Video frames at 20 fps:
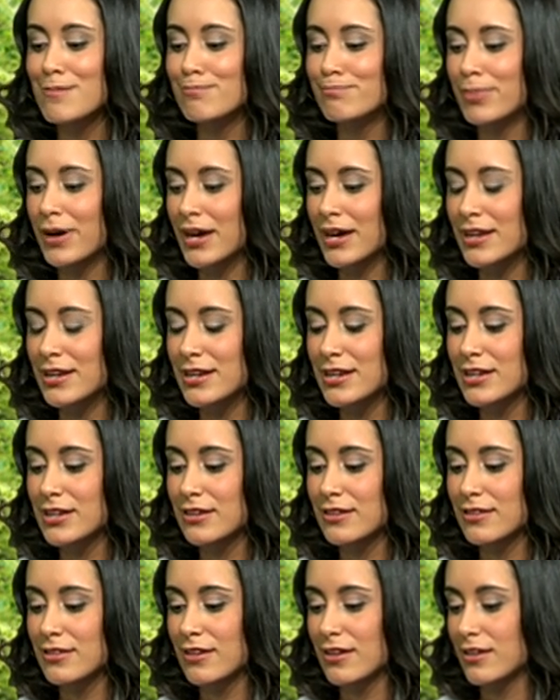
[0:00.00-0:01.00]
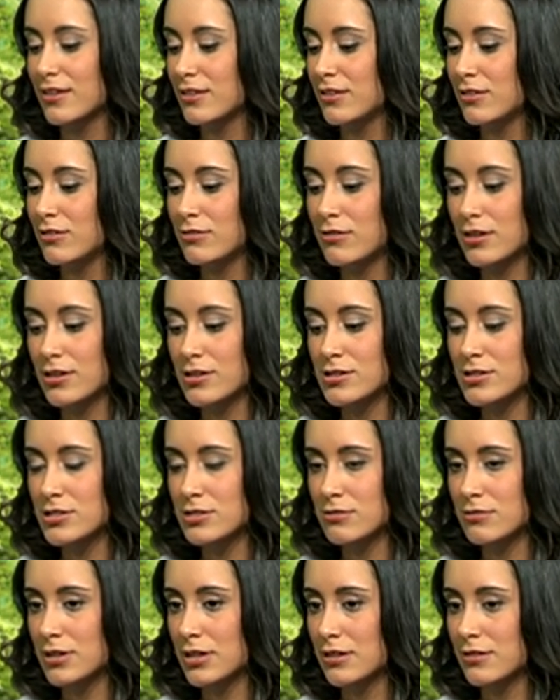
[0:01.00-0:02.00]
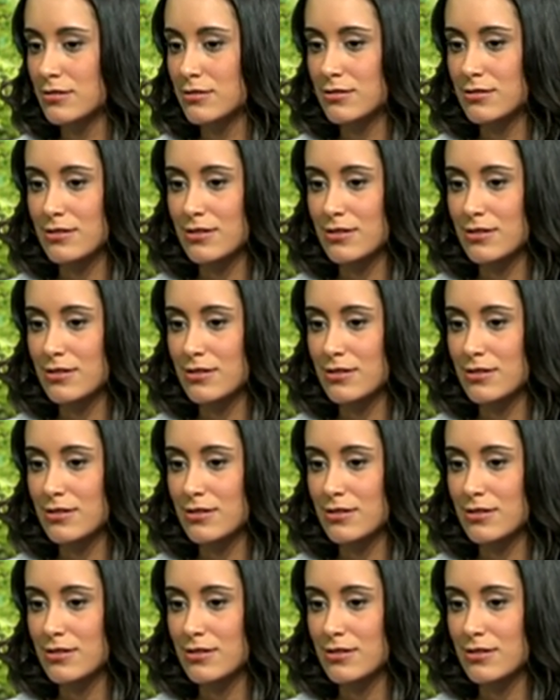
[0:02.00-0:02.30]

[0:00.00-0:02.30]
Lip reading: but you can do it,